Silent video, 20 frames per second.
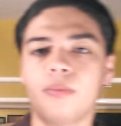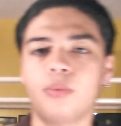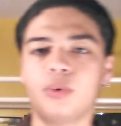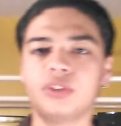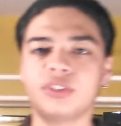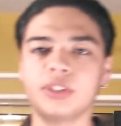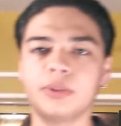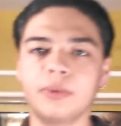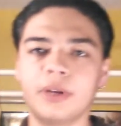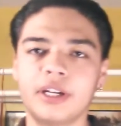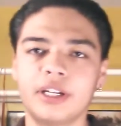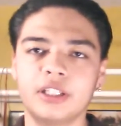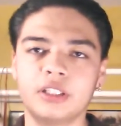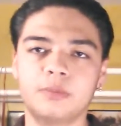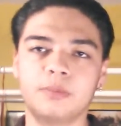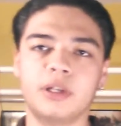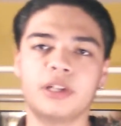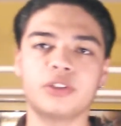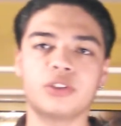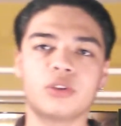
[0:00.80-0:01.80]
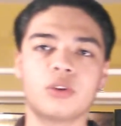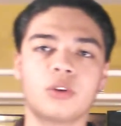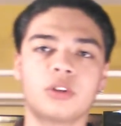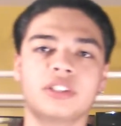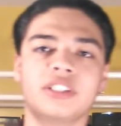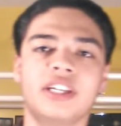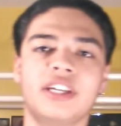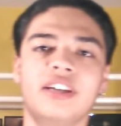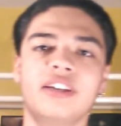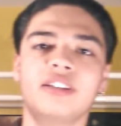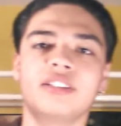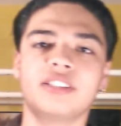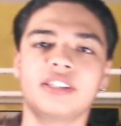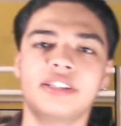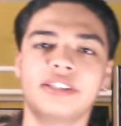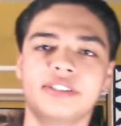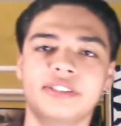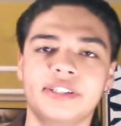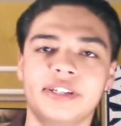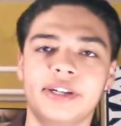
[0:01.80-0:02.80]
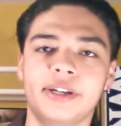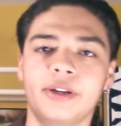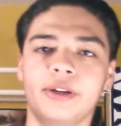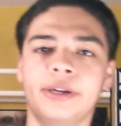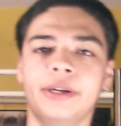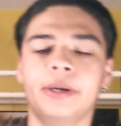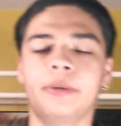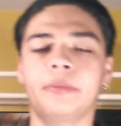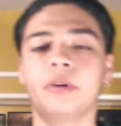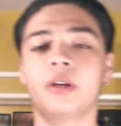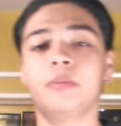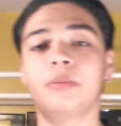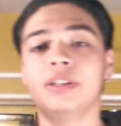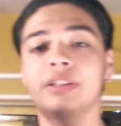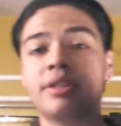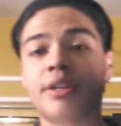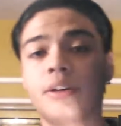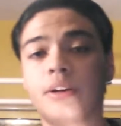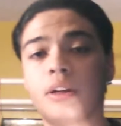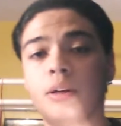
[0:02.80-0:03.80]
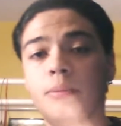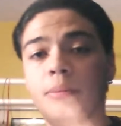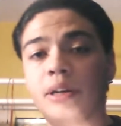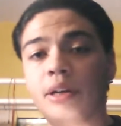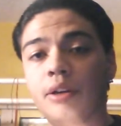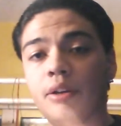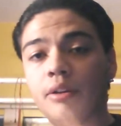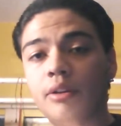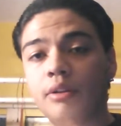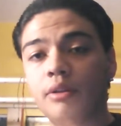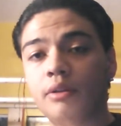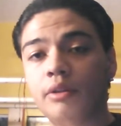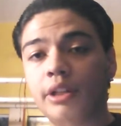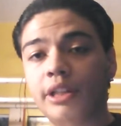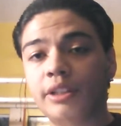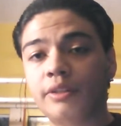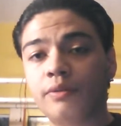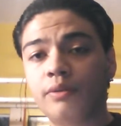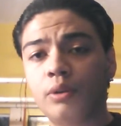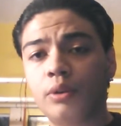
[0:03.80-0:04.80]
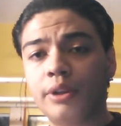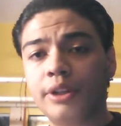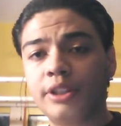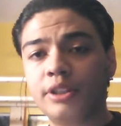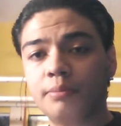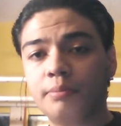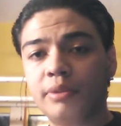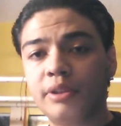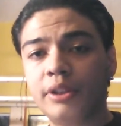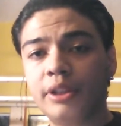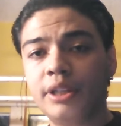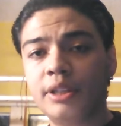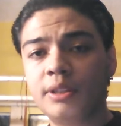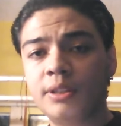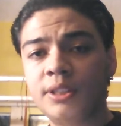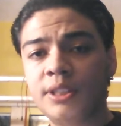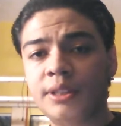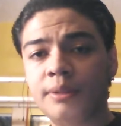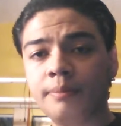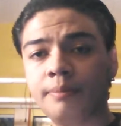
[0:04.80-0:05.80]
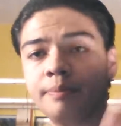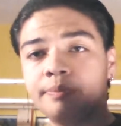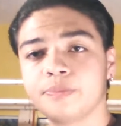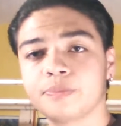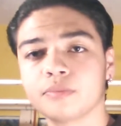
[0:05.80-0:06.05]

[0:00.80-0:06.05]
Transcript: What is up, guys? Pancho Cortez, and today I'm going to be talking about Tres Flores Brilliantine.